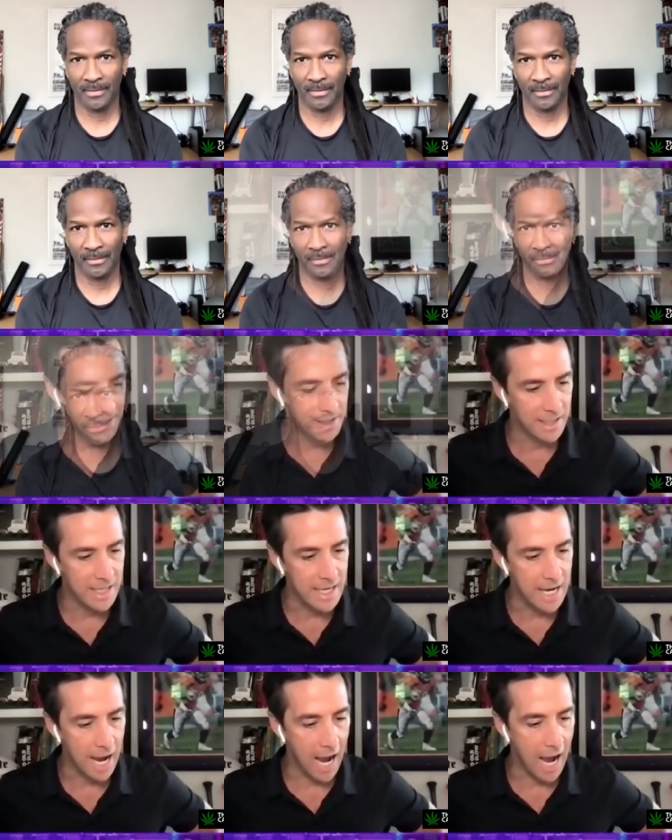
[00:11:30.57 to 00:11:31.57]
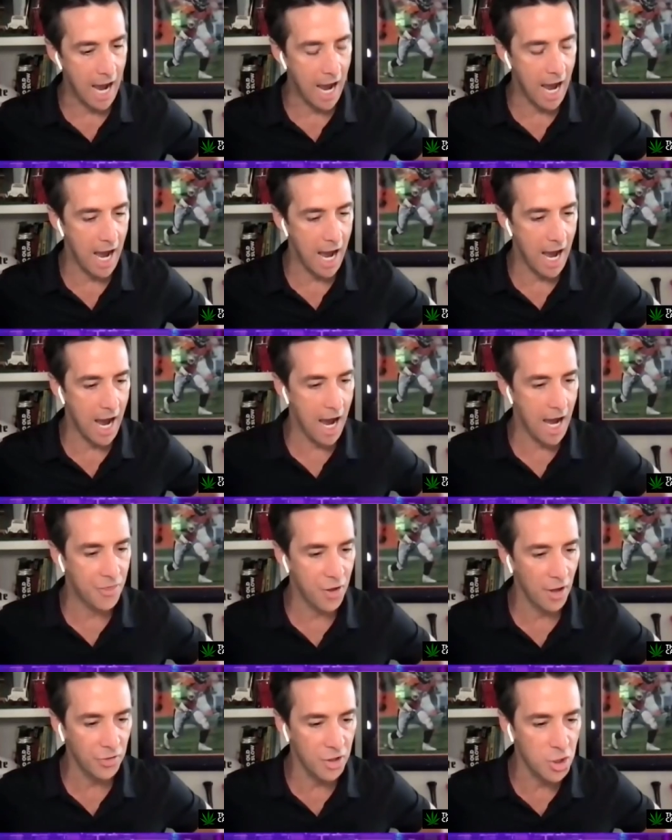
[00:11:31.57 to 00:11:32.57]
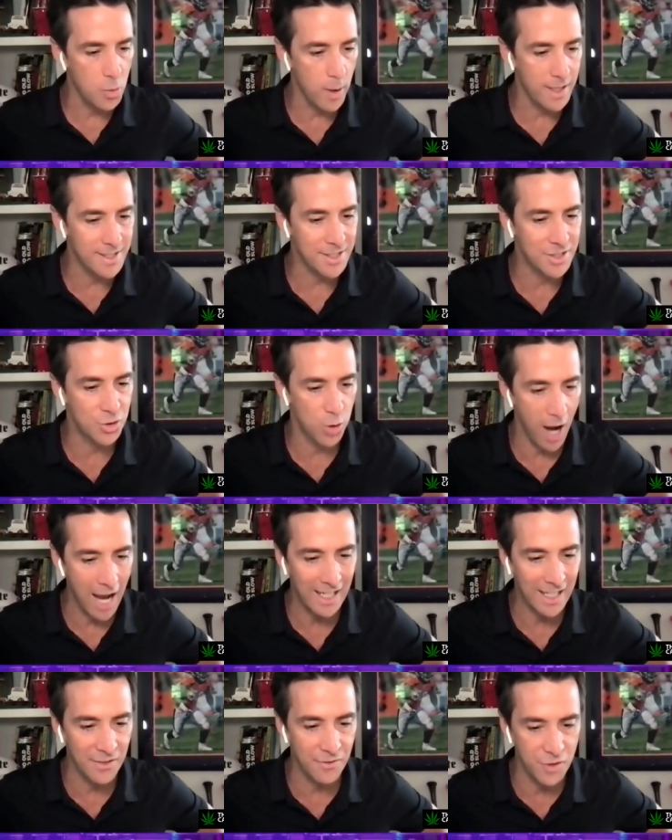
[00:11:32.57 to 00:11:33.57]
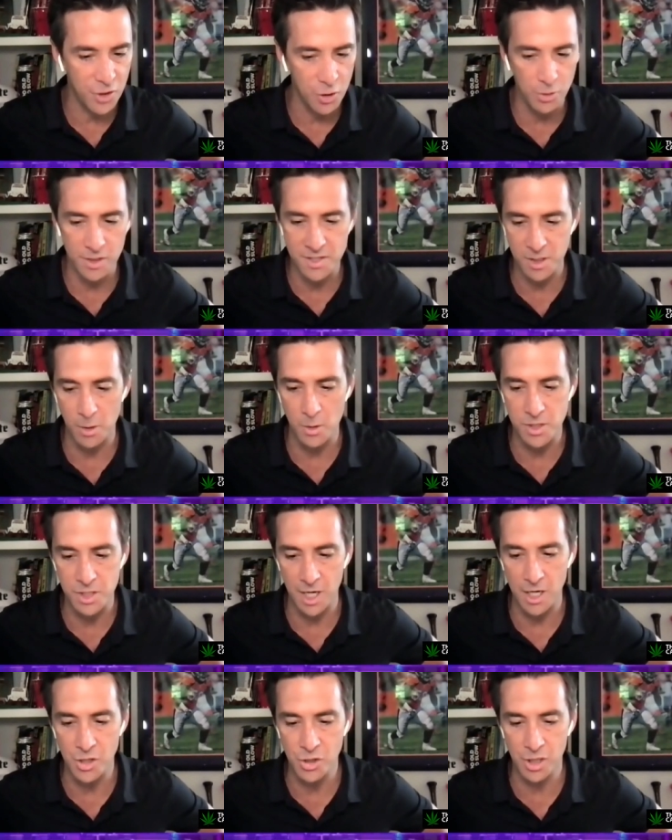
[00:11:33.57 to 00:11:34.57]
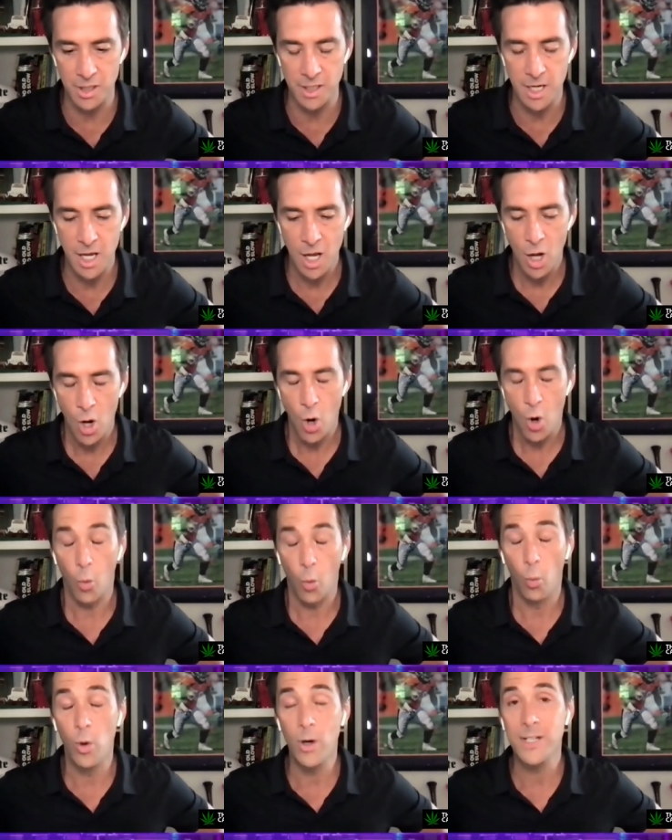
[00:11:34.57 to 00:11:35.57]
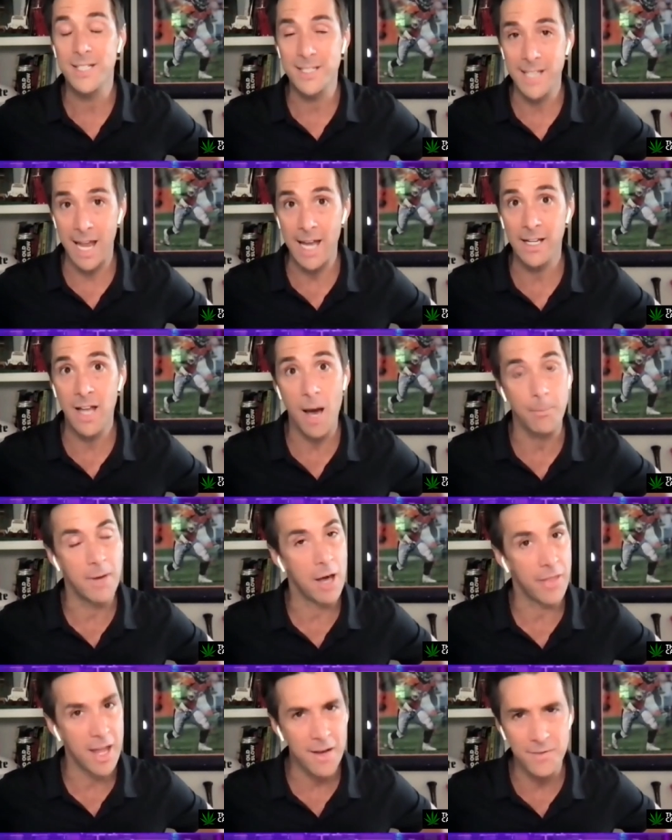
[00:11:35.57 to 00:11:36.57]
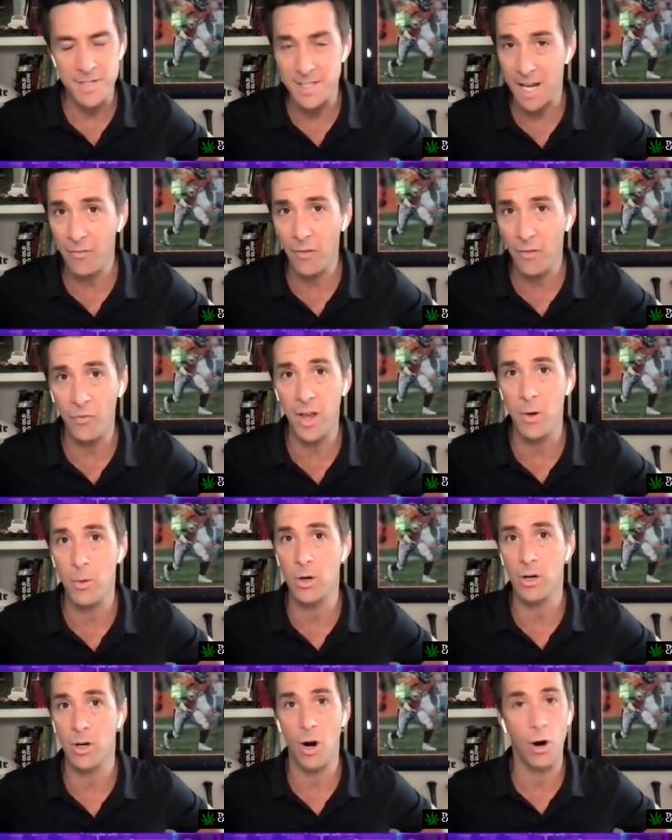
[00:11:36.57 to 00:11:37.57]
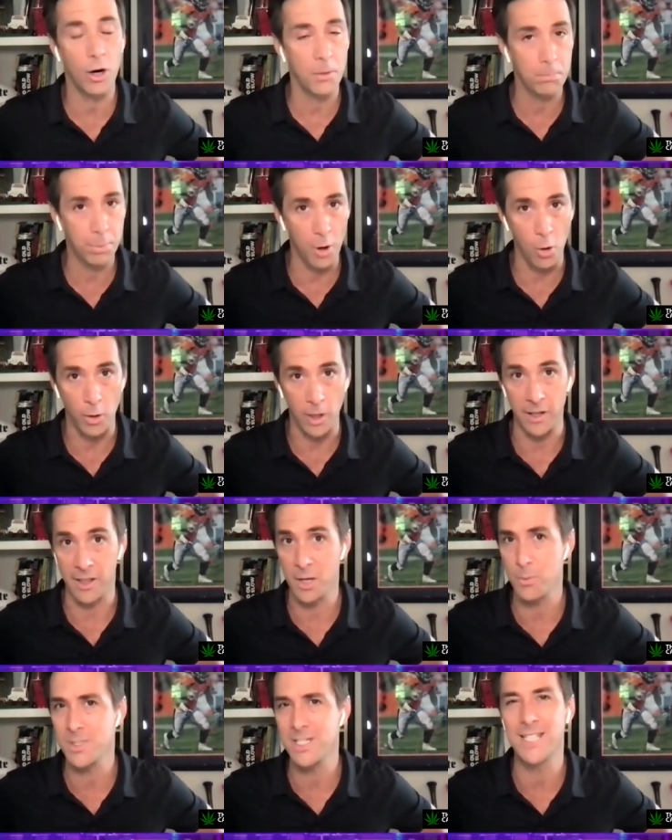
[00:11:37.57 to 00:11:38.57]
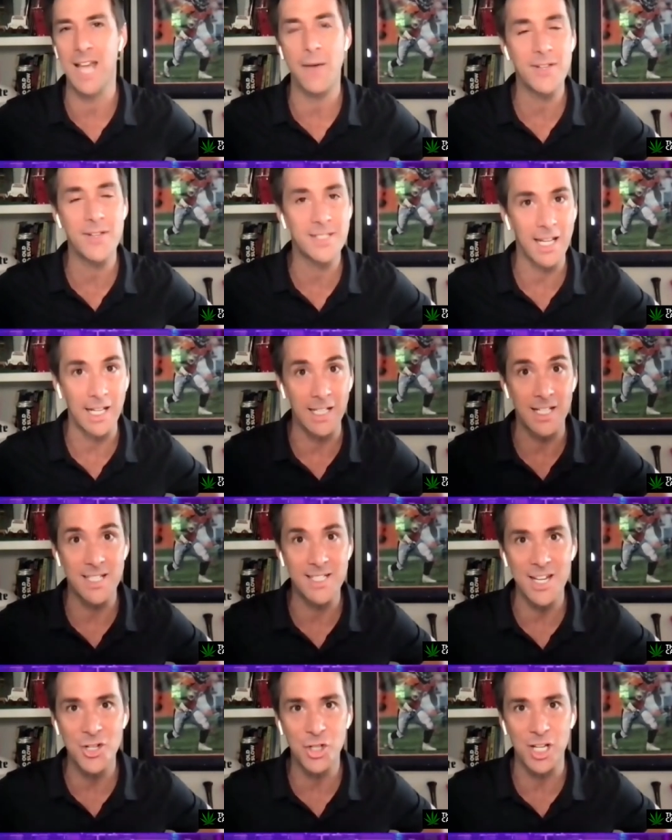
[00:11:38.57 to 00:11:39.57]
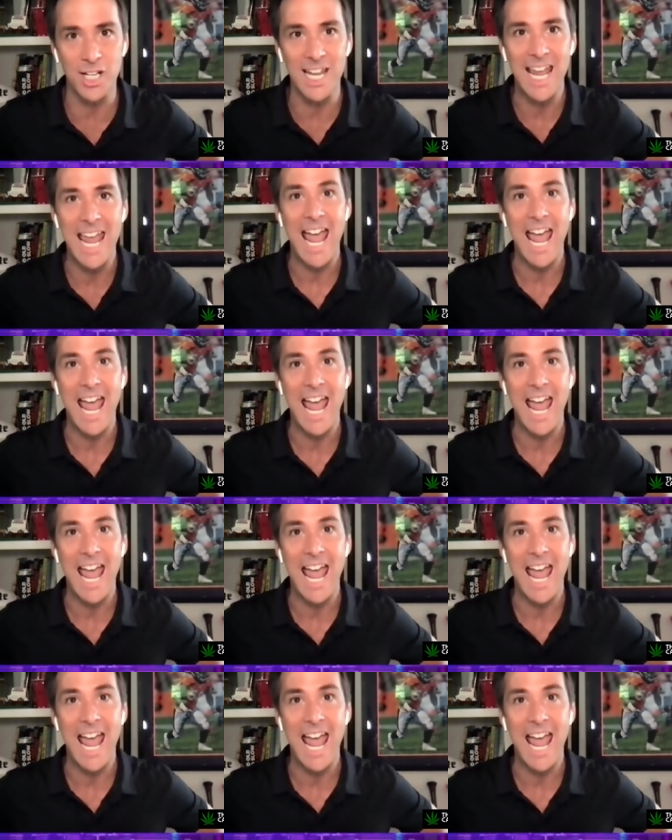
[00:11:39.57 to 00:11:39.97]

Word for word: And lastly, I thought the US Track and Field Association would stand up. Now, they have said that they were heartbroken. It was a devastating decision.